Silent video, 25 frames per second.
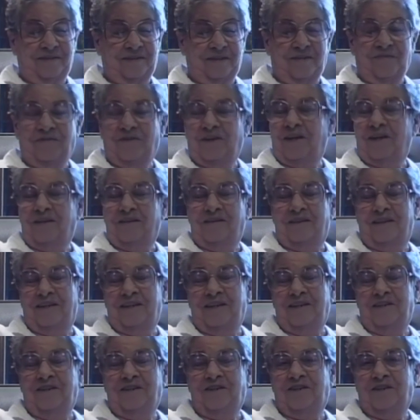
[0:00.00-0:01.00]
I've got
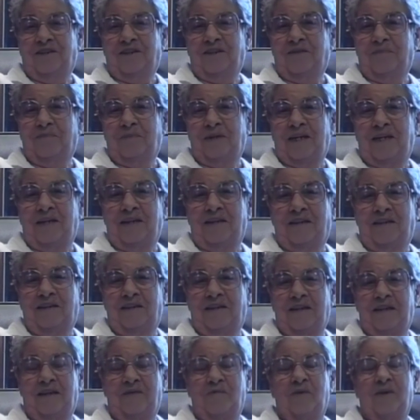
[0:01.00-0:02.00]
things stuck back
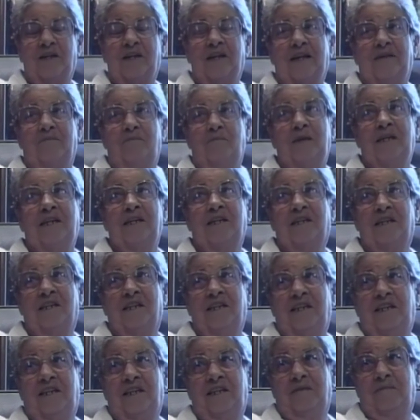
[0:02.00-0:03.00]
that well I've been
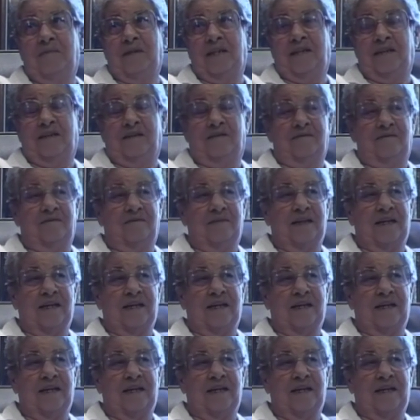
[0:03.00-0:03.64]
cleaning them out.